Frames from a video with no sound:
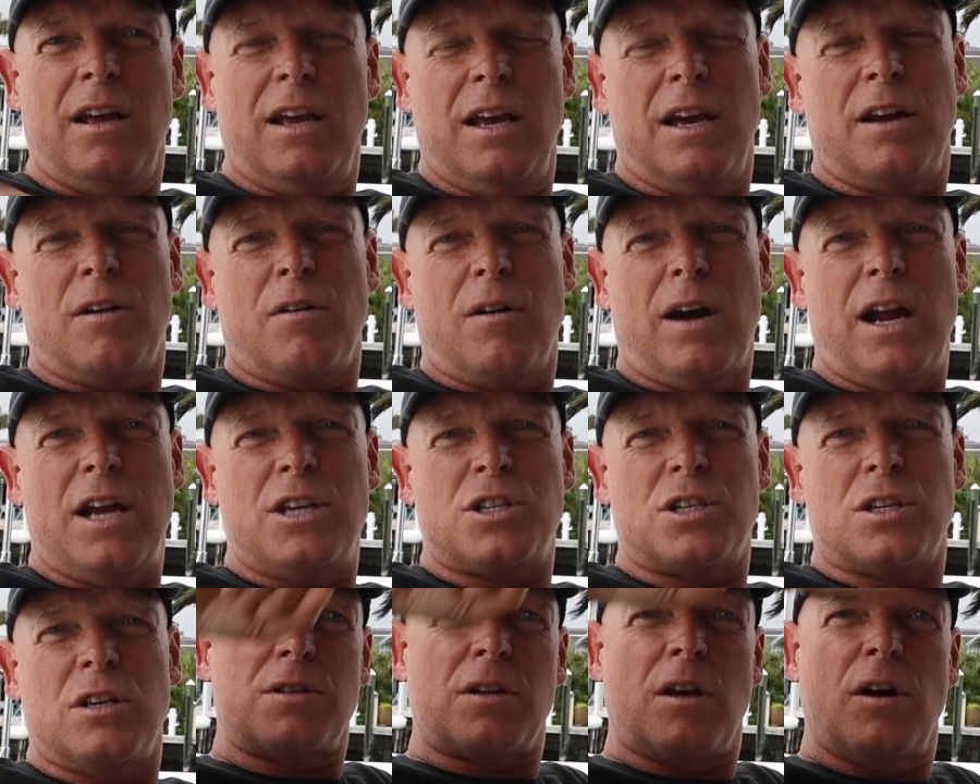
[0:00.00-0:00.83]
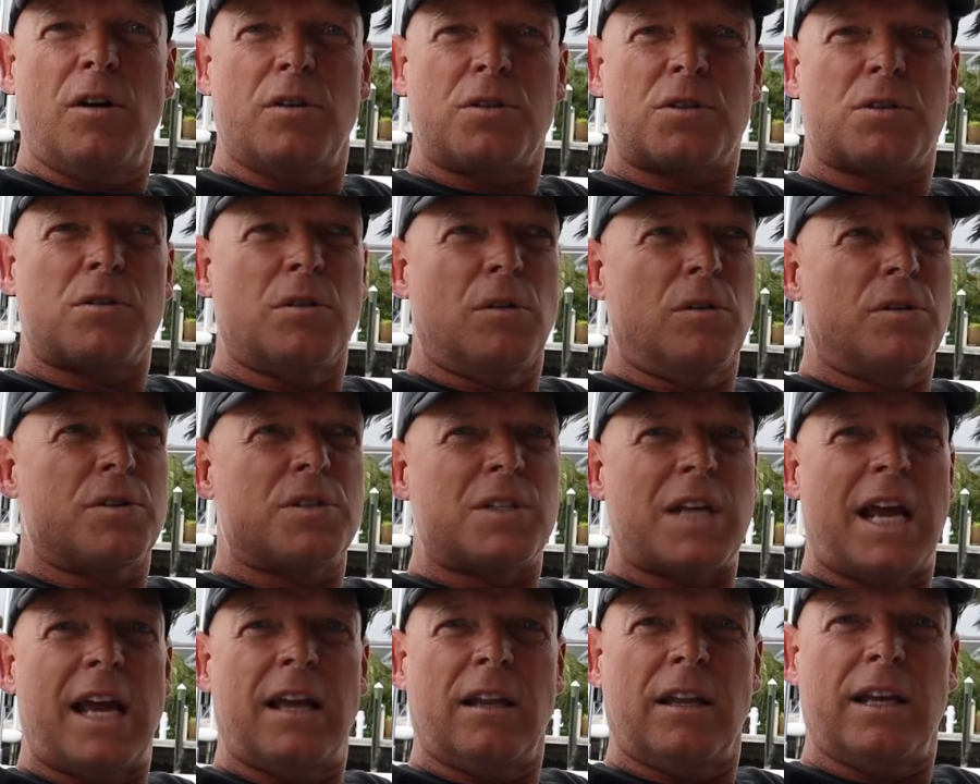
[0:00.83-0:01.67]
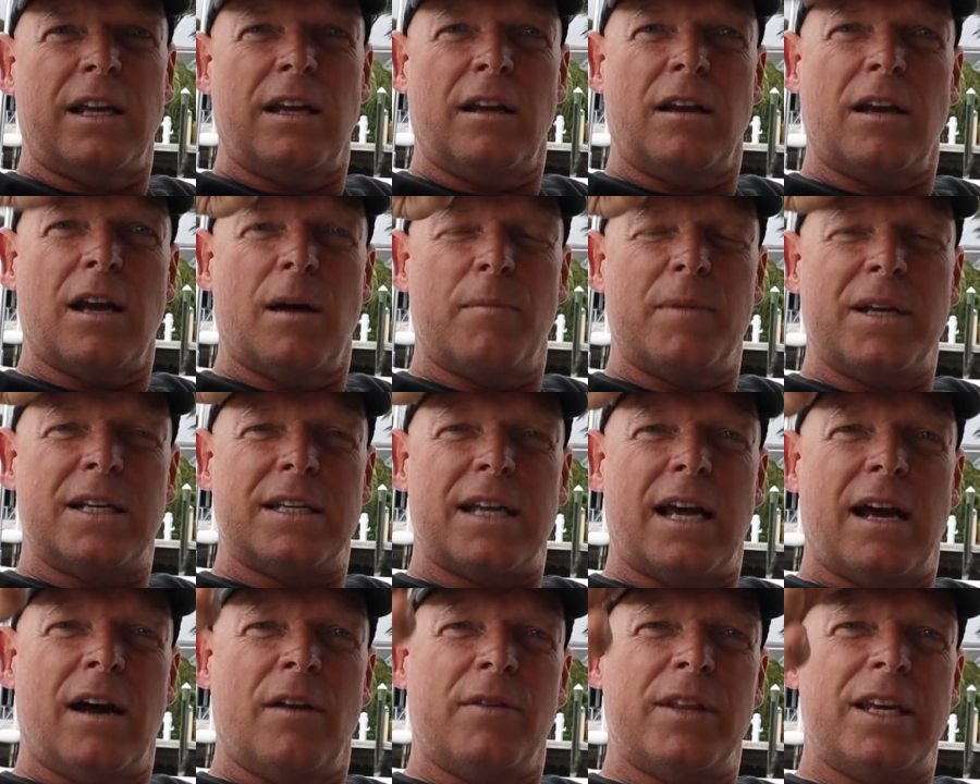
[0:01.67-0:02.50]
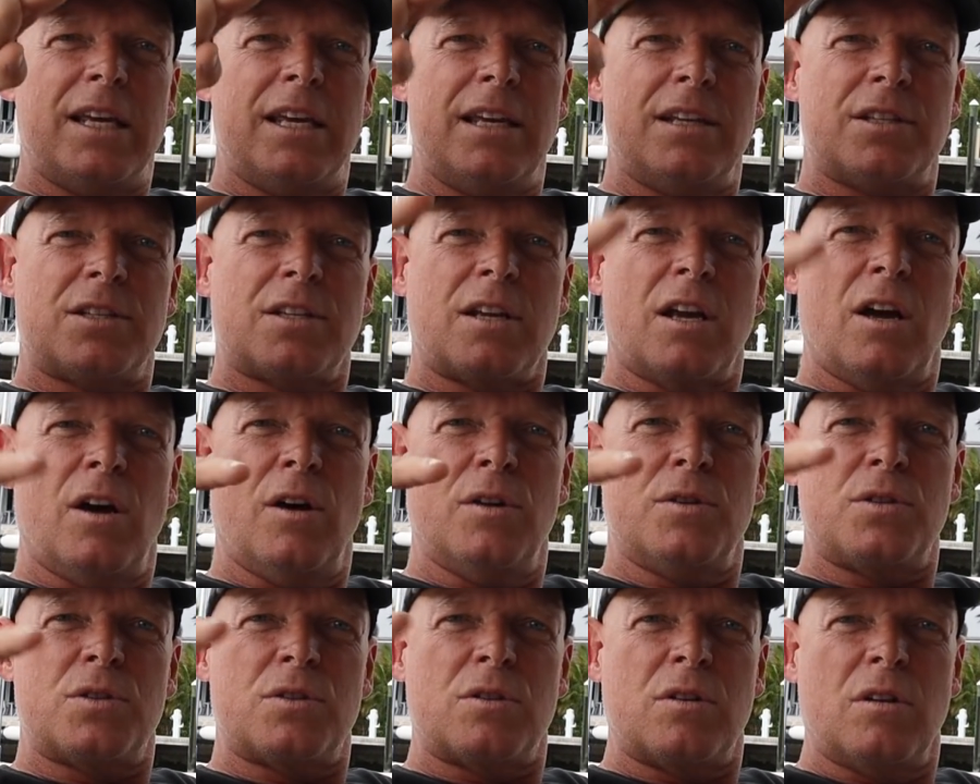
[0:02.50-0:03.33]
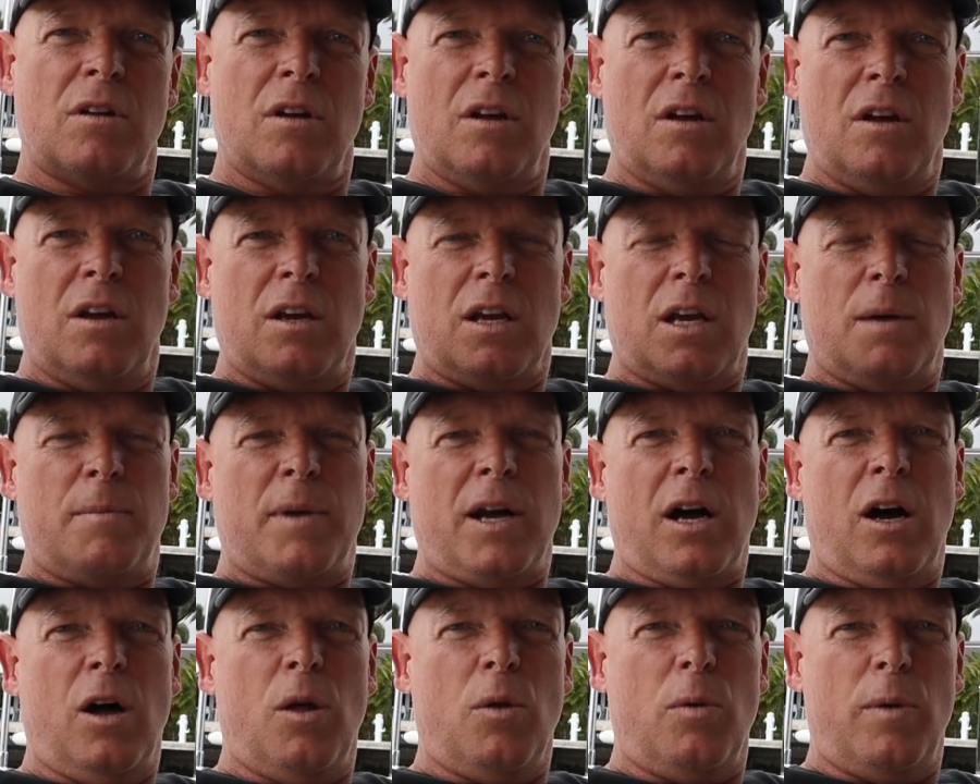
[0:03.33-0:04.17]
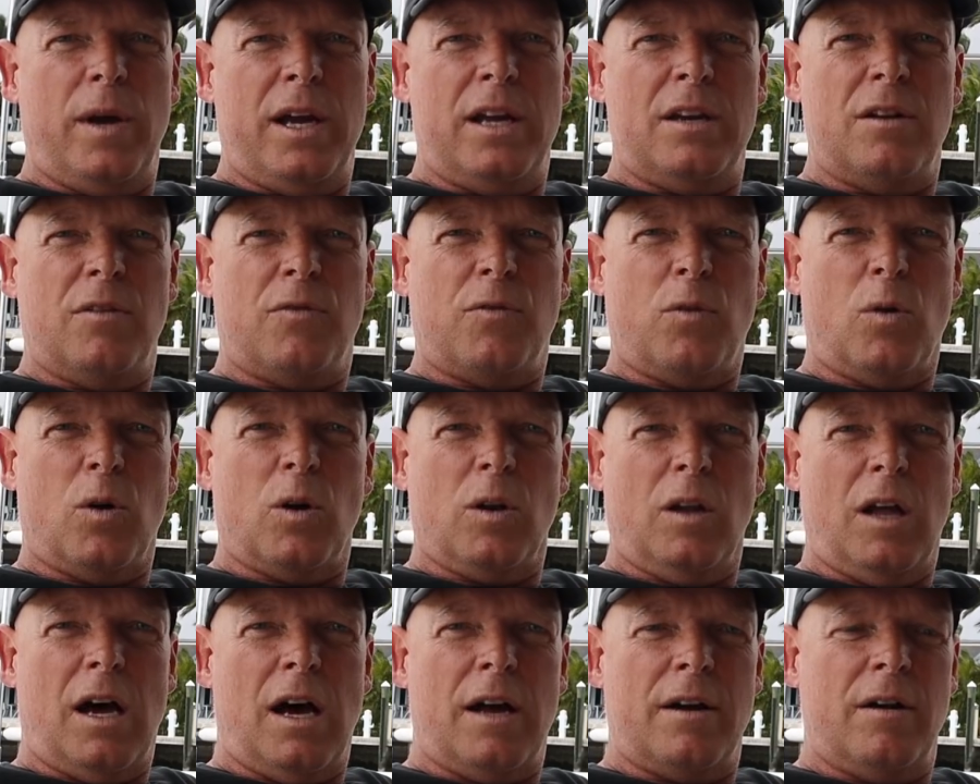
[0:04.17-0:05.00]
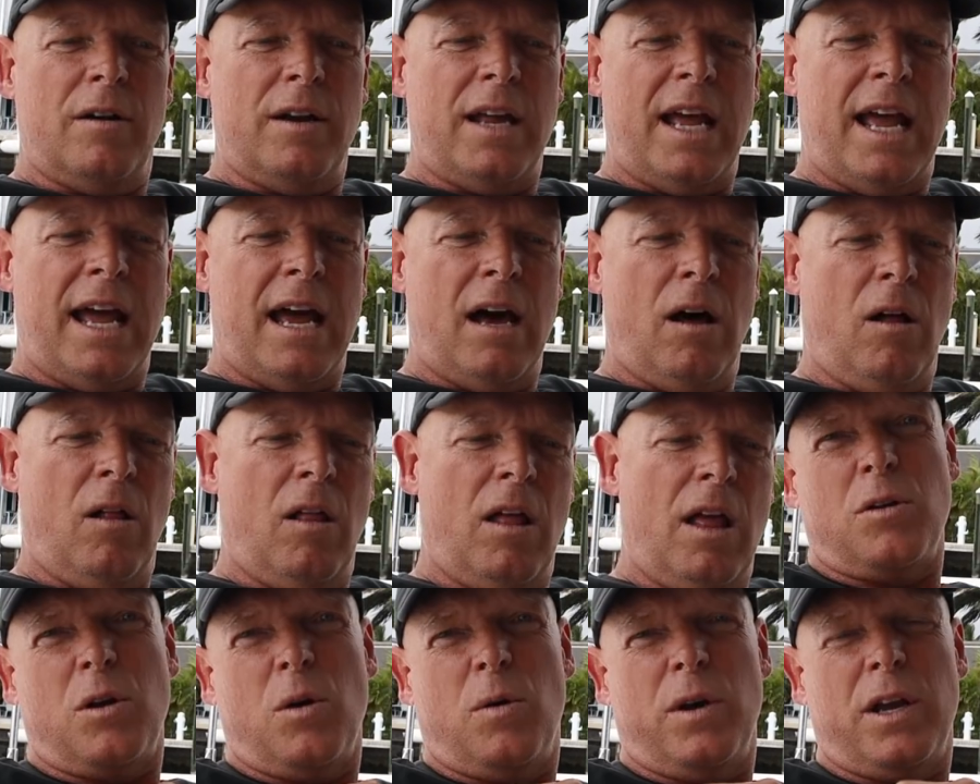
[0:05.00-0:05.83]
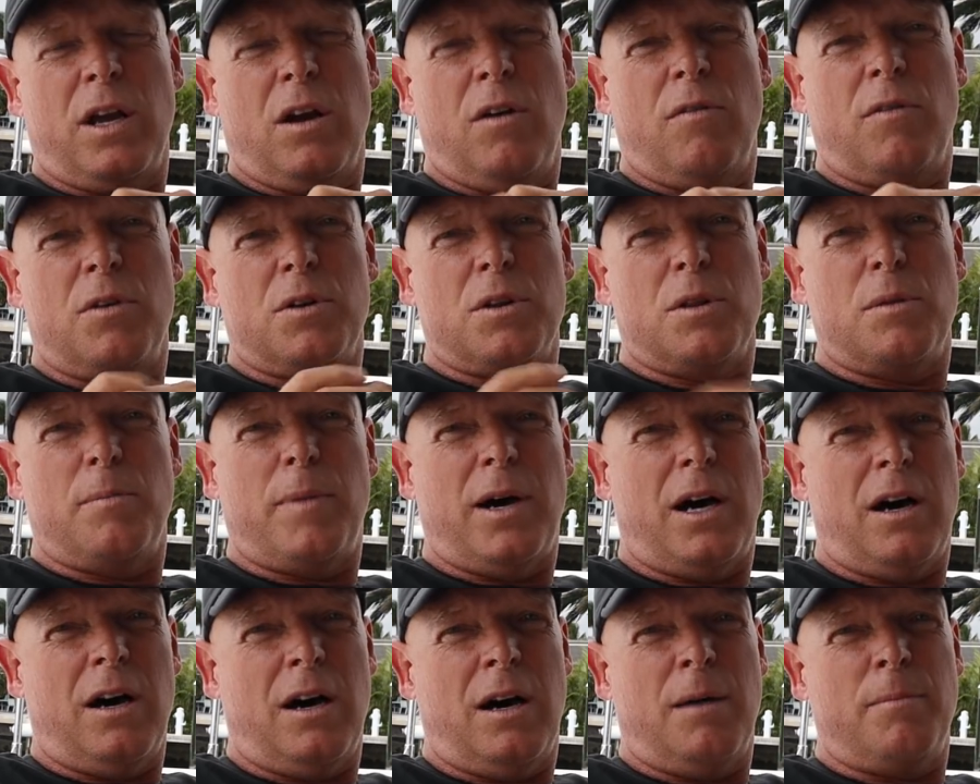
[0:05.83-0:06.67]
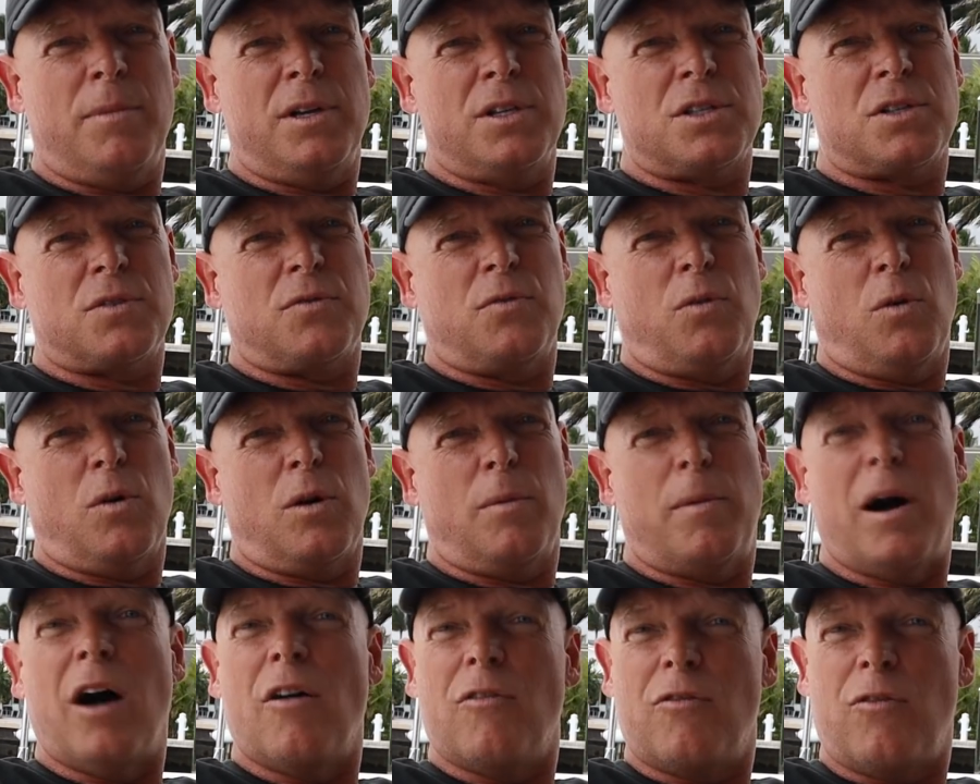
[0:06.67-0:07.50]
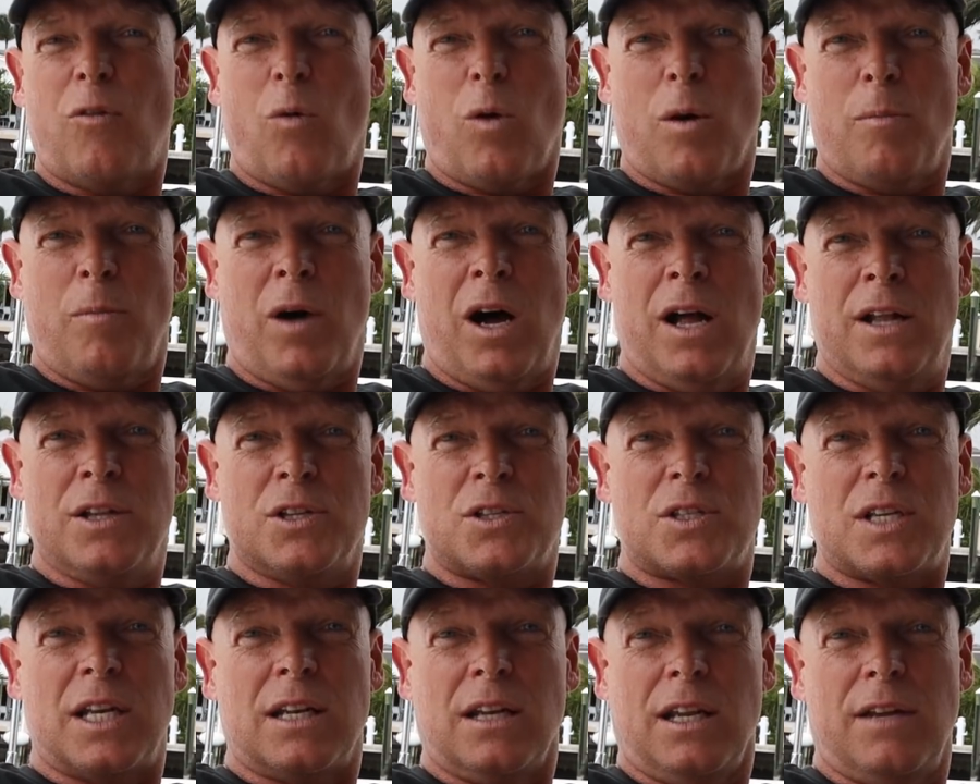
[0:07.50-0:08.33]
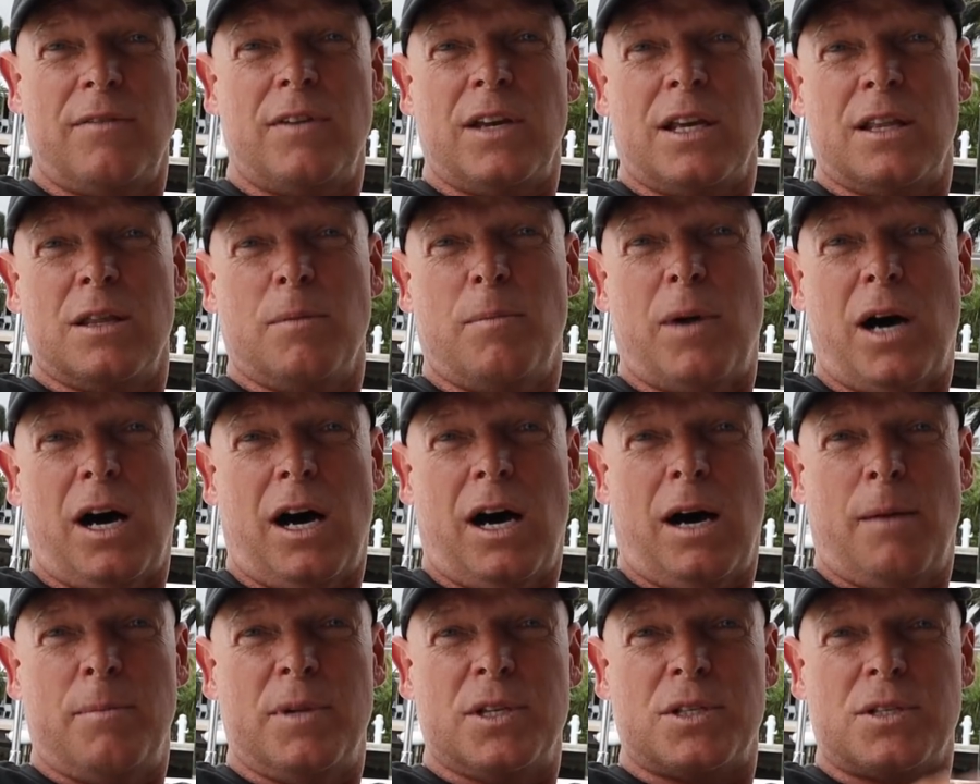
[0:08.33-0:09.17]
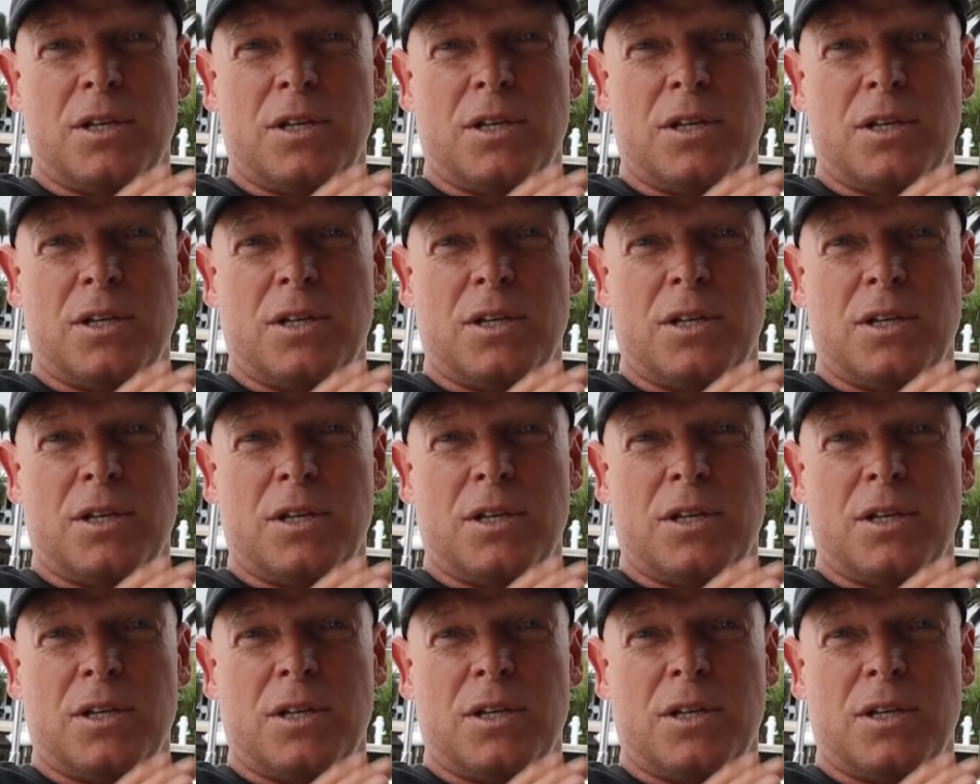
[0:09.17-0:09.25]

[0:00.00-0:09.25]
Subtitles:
iteration. Coastal sailing, coming down the East Coast, coming all the way to Fort Lauderdale, going over to the Bahamas for about 4 months and living in the Bahamas